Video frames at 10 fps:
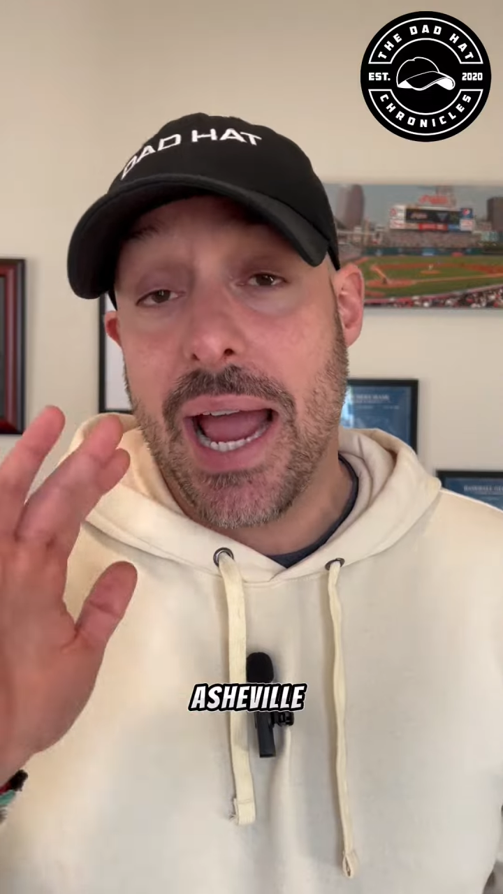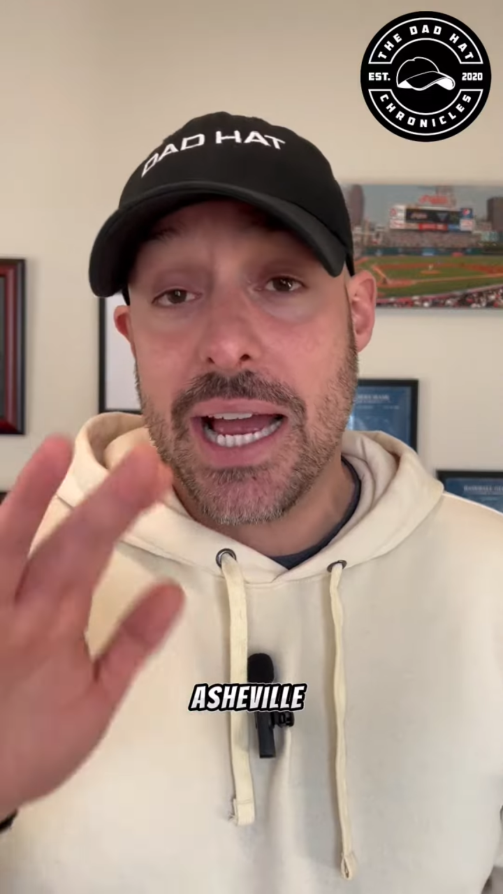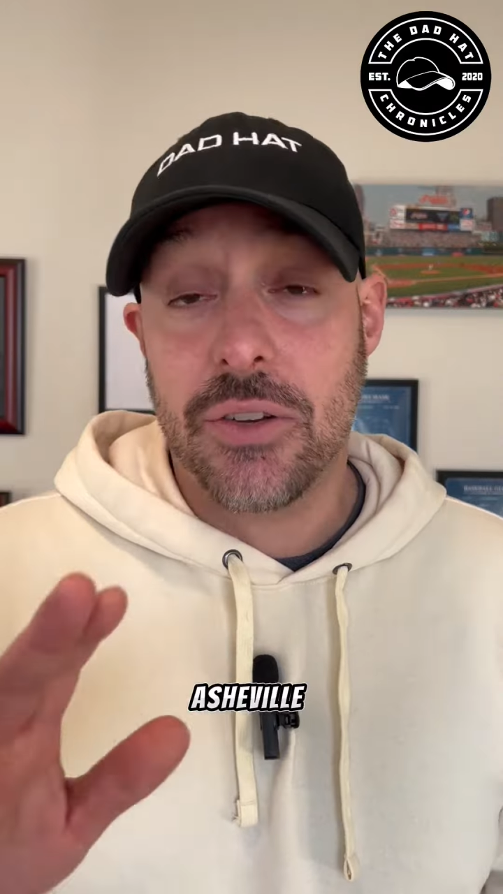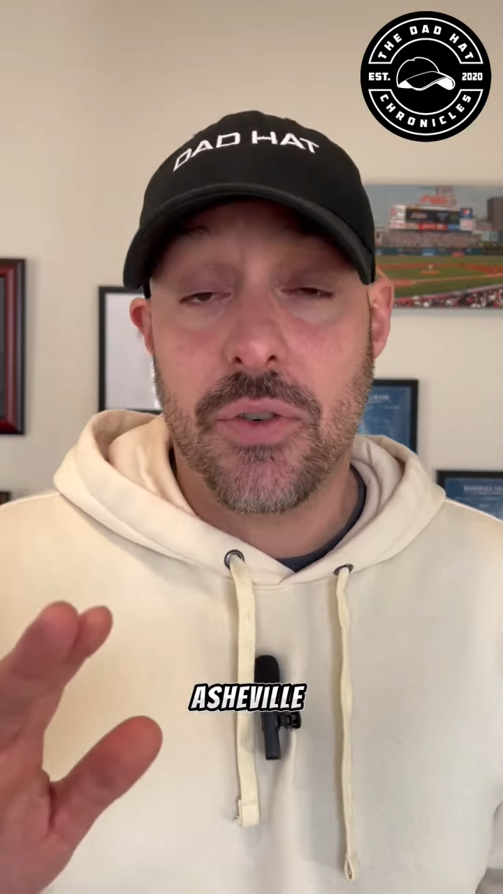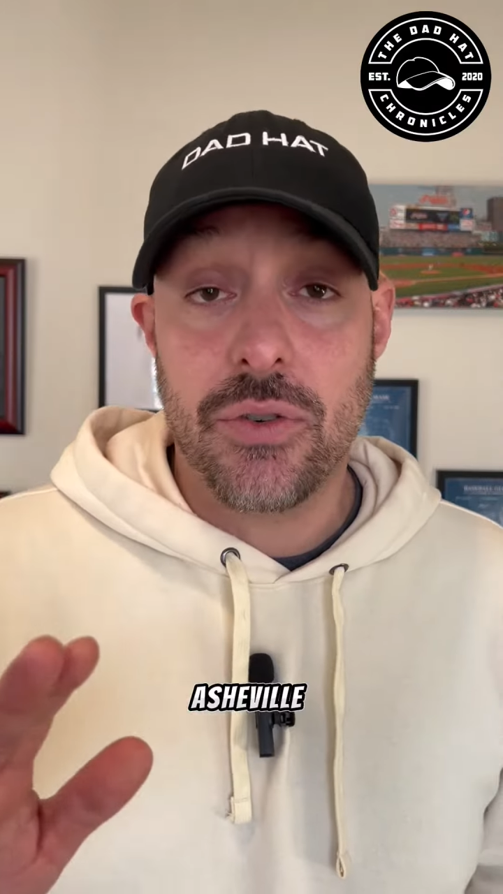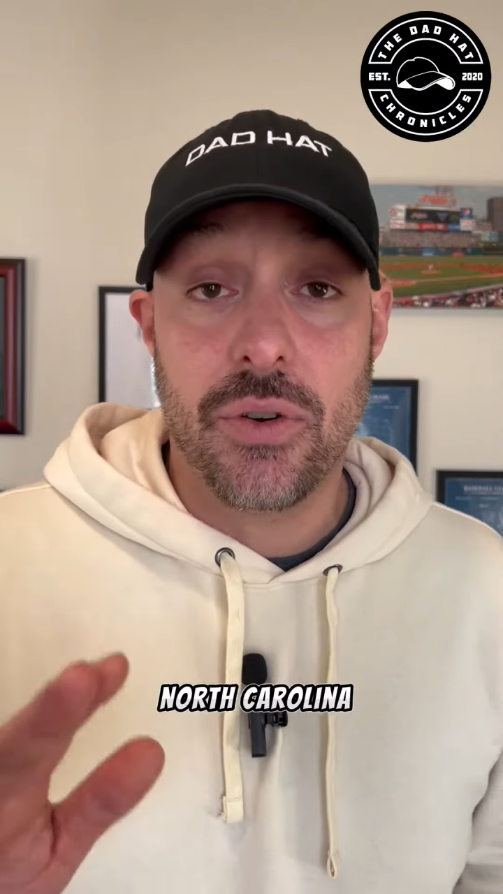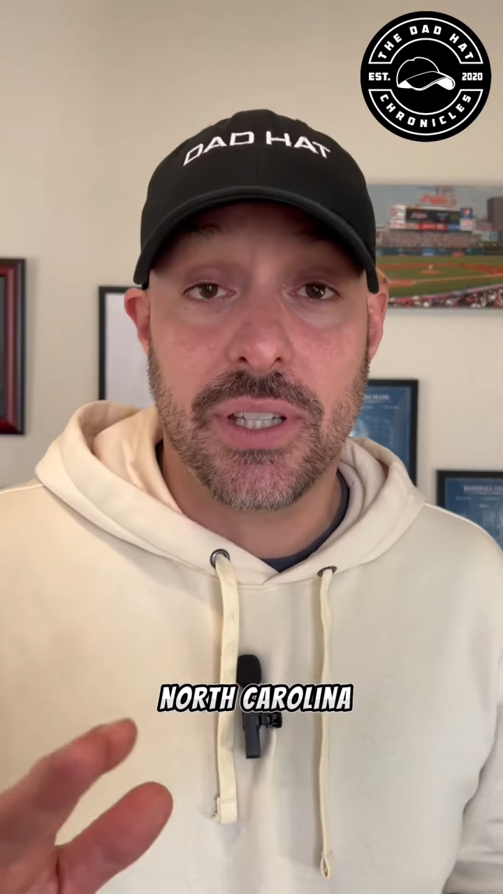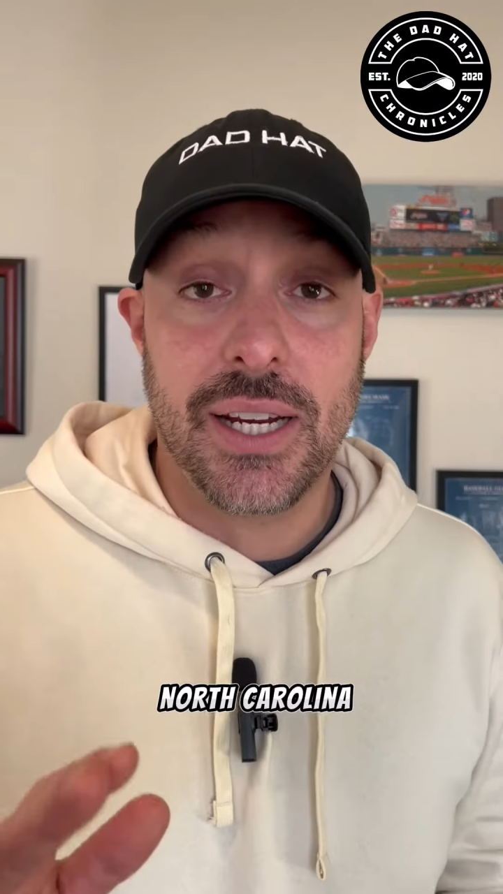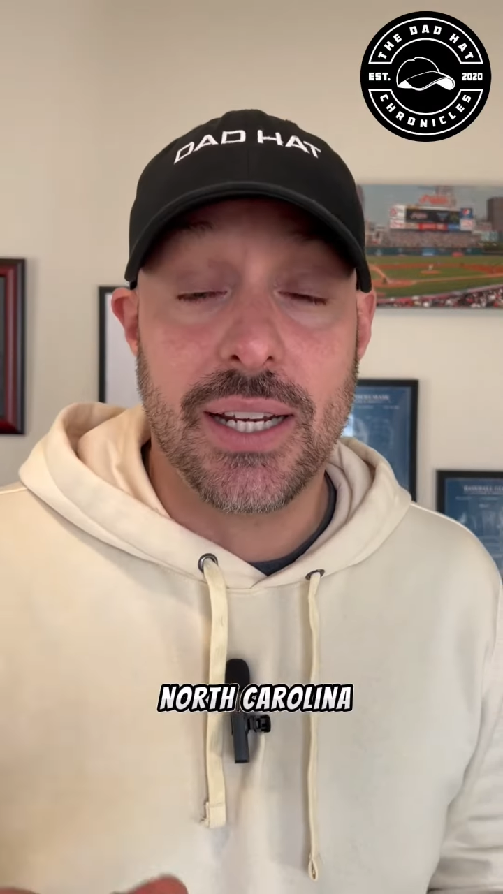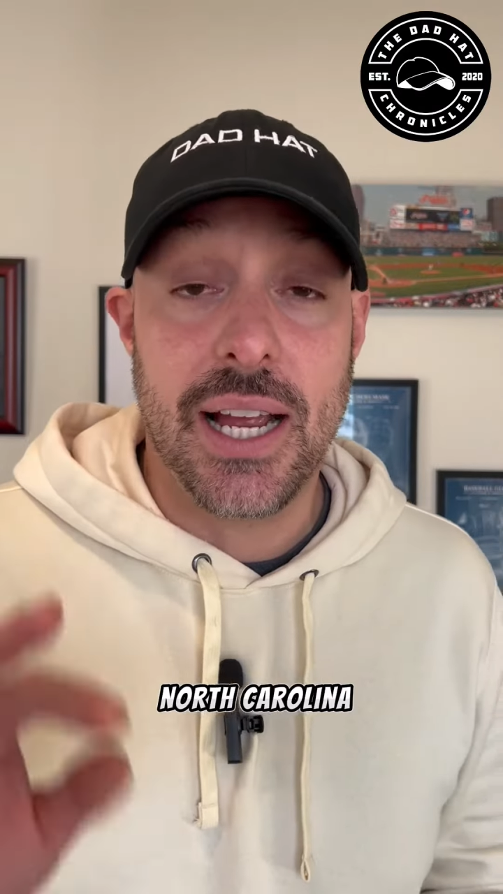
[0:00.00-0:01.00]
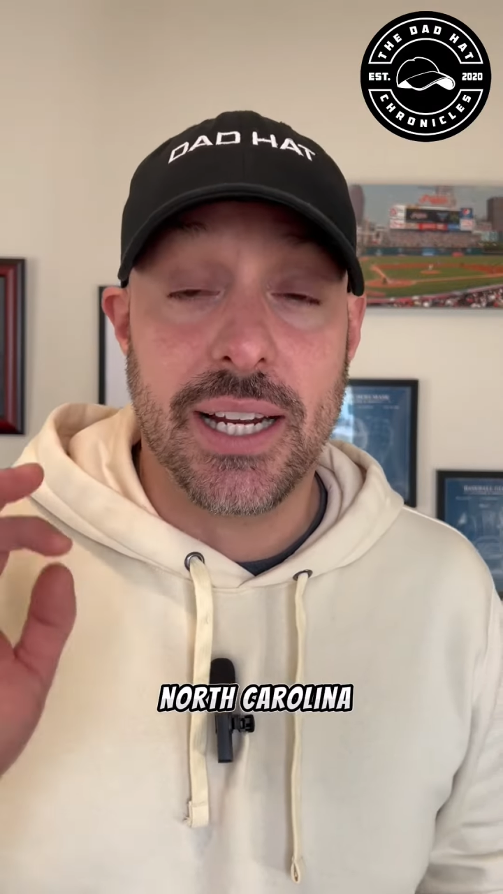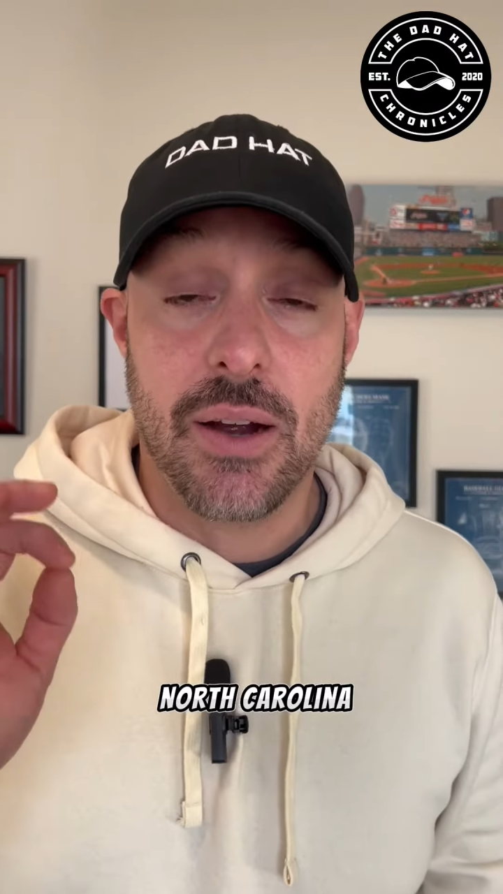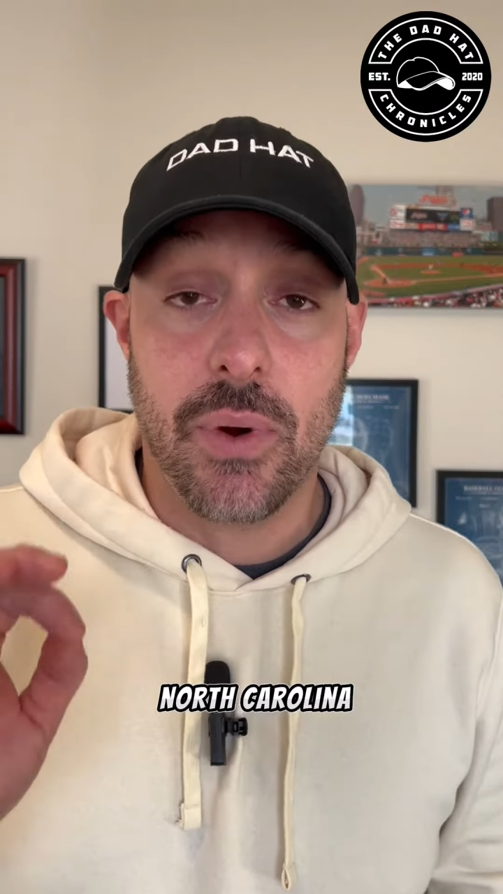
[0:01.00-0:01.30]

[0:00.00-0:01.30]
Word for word: Asheville, North Carolina,